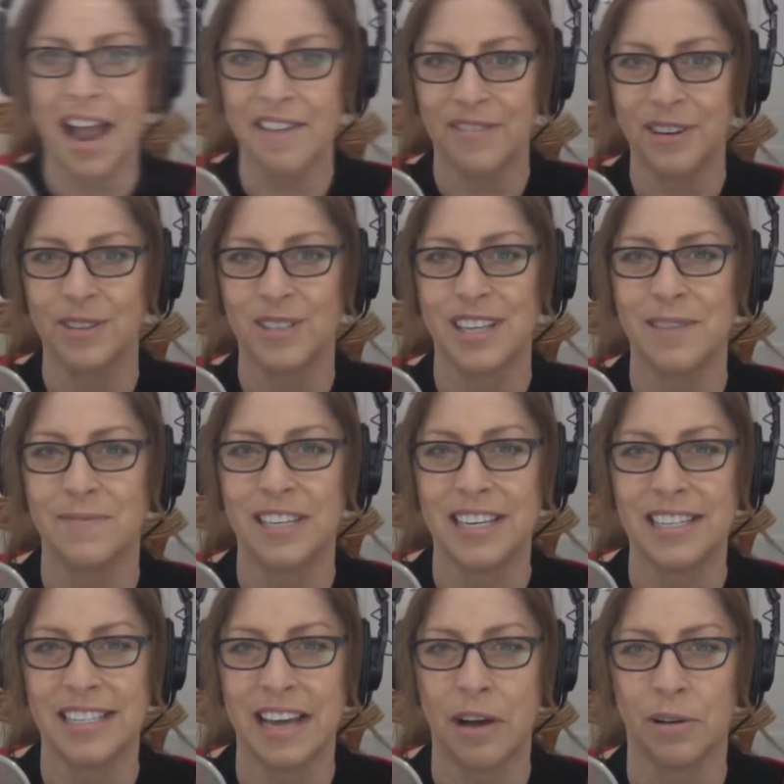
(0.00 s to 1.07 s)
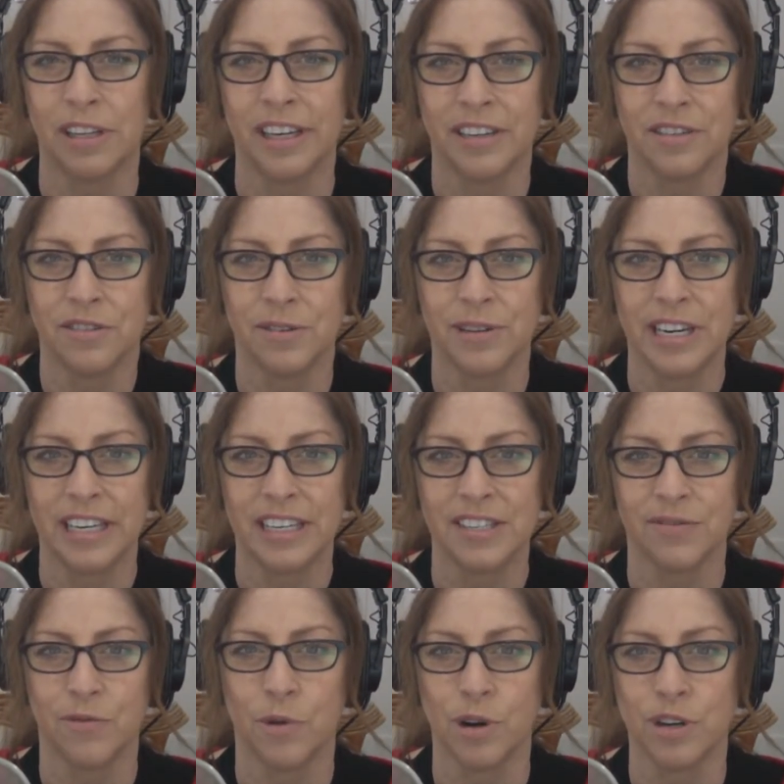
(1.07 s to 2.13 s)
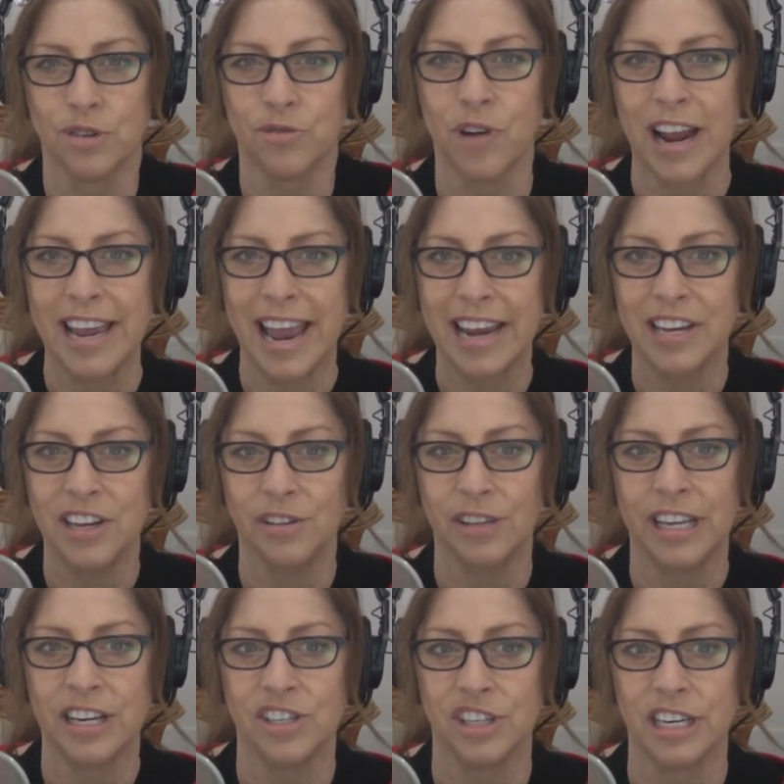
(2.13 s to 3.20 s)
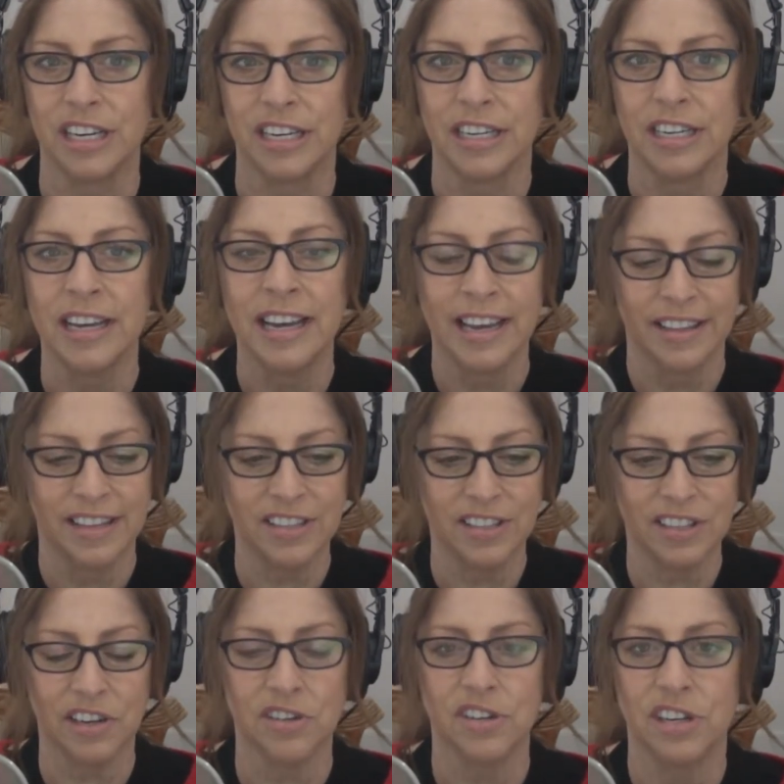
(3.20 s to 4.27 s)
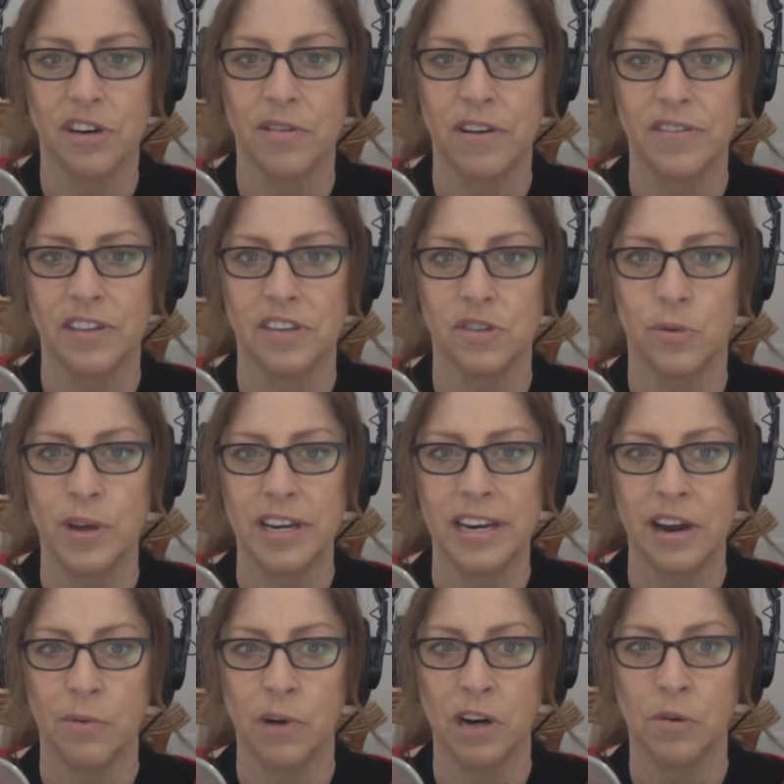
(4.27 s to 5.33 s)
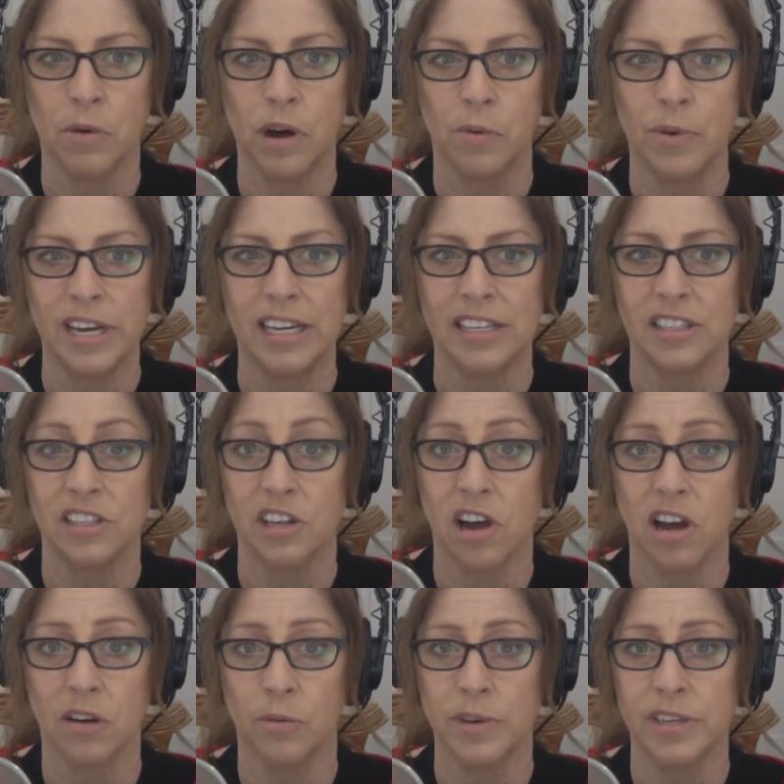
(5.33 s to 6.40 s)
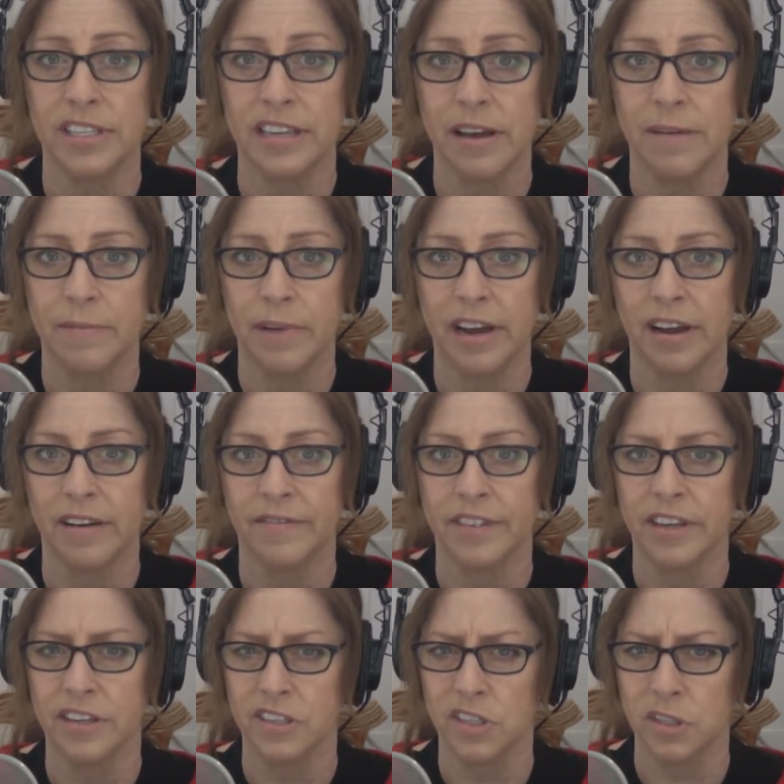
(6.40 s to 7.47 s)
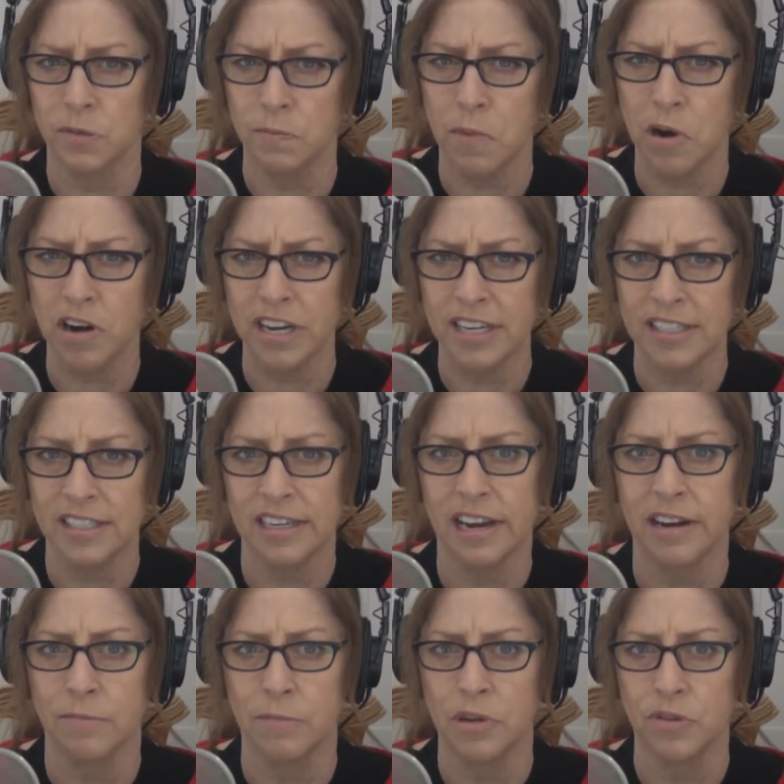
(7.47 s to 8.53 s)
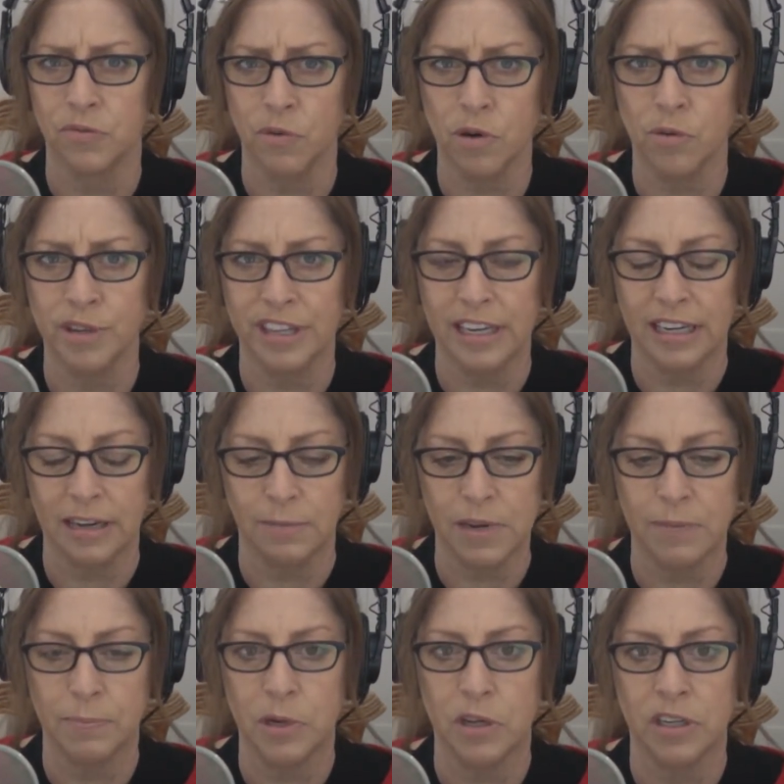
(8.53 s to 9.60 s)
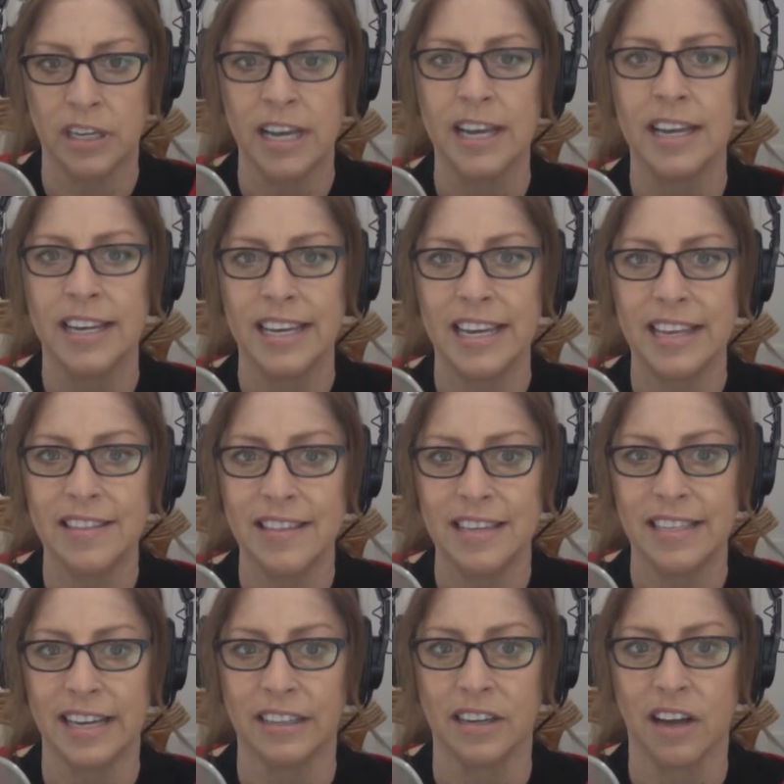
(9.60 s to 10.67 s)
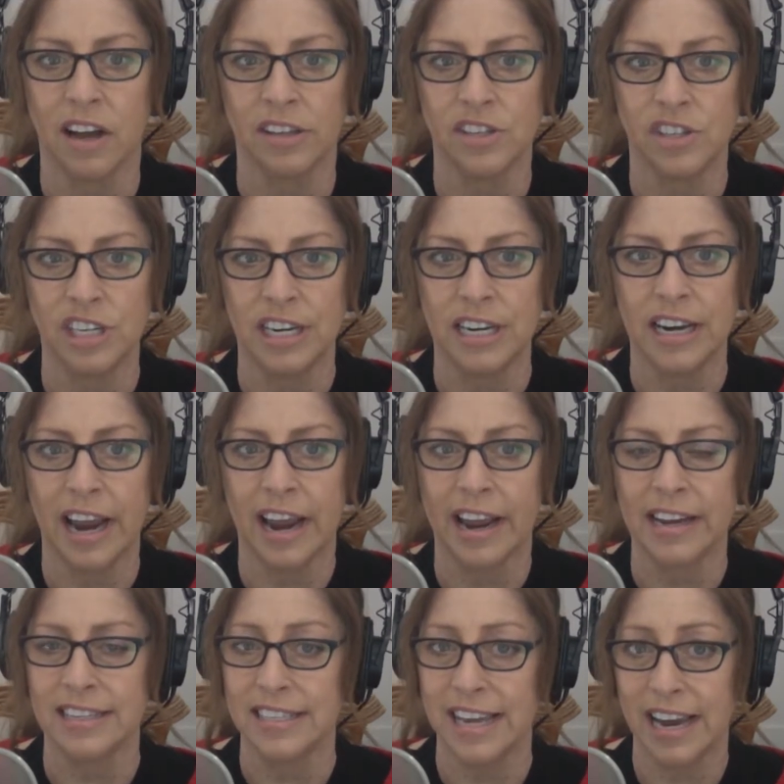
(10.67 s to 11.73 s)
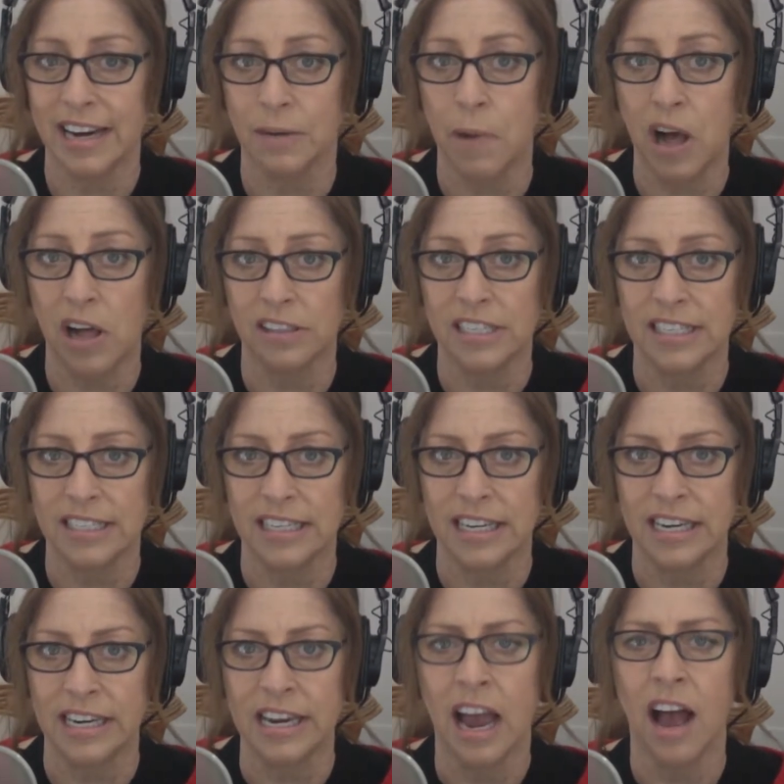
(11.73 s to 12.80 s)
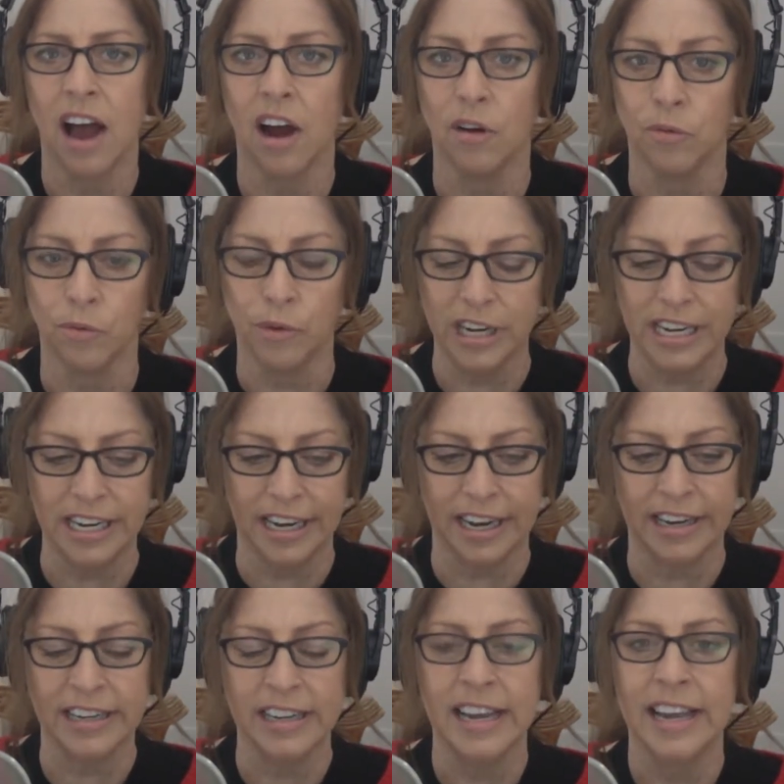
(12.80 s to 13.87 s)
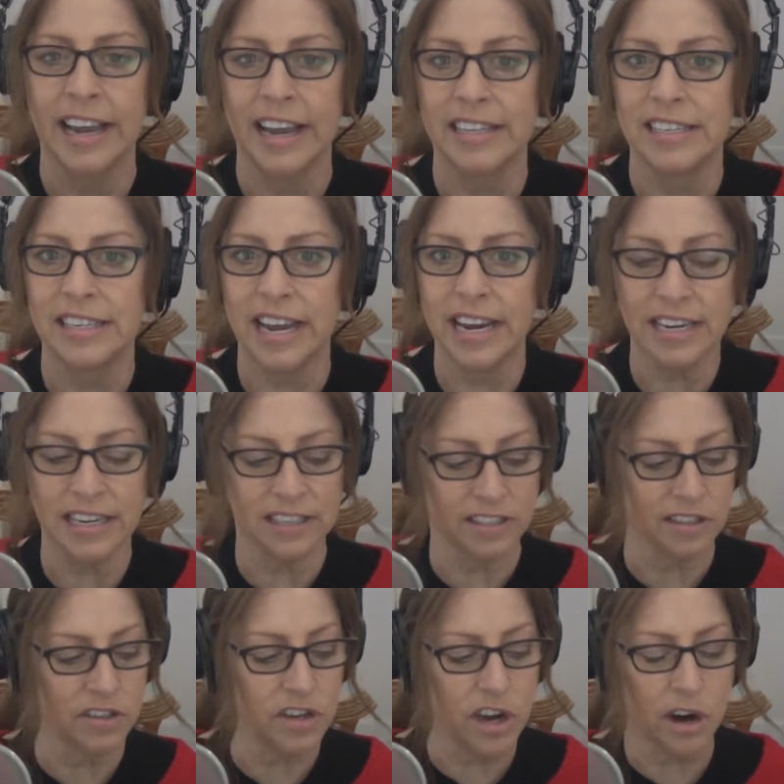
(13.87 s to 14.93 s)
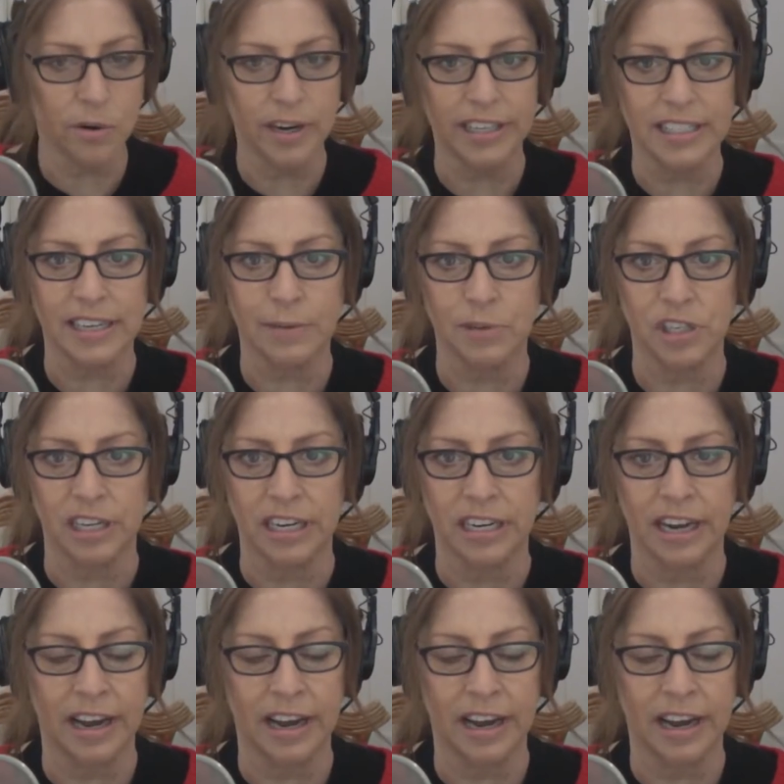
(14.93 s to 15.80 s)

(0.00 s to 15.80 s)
Hi, folks. I'm Denise Howell, and you're joining us for Triangulation. This is our show on the TWiT network, where we get to talk with some of the smartest and most forward-thinking people in the technology and tech policy arena. And today is no exception.